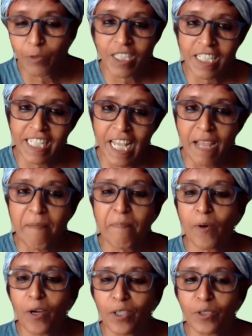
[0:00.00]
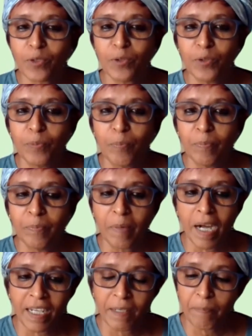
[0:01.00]
It was the same pond to
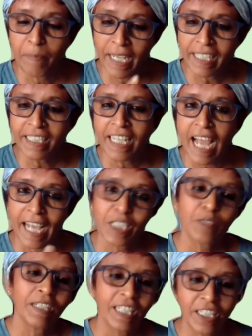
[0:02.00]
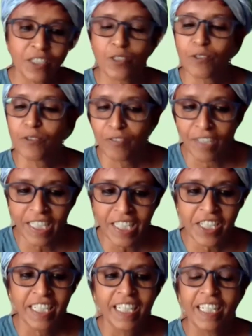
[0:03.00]
bathe as well as to
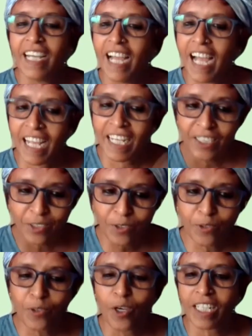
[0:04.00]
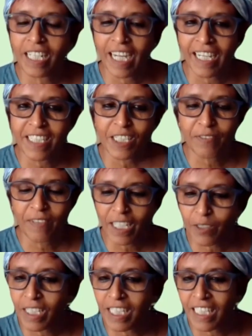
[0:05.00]
fish and to do all kinds of
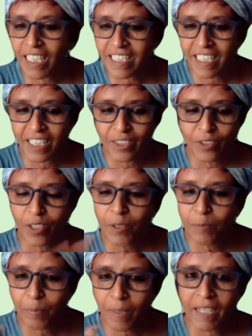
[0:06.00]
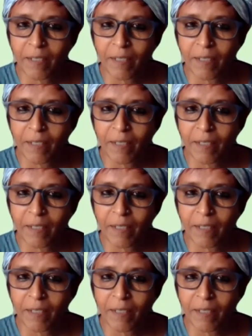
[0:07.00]
aquaculture,